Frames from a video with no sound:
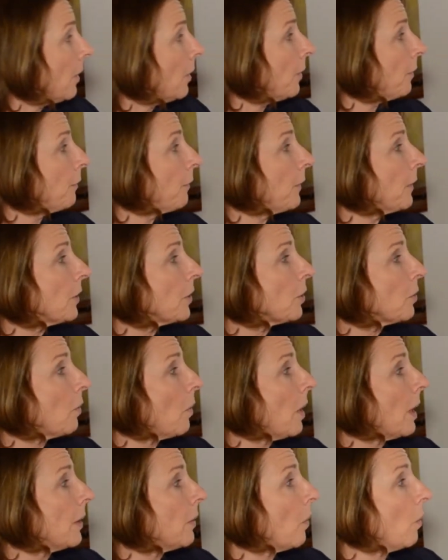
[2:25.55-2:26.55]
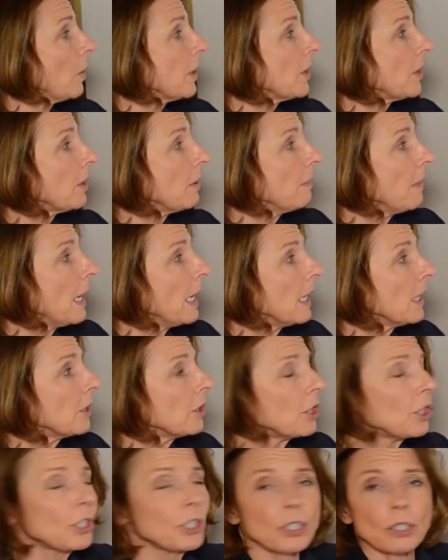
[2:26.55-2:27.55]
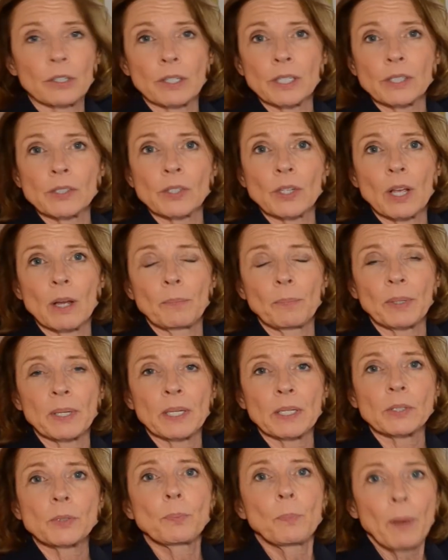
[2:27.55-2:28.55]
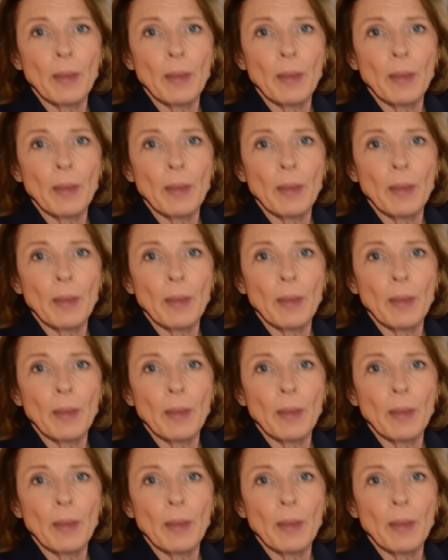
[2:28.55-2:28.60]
The first one was to make insurance companies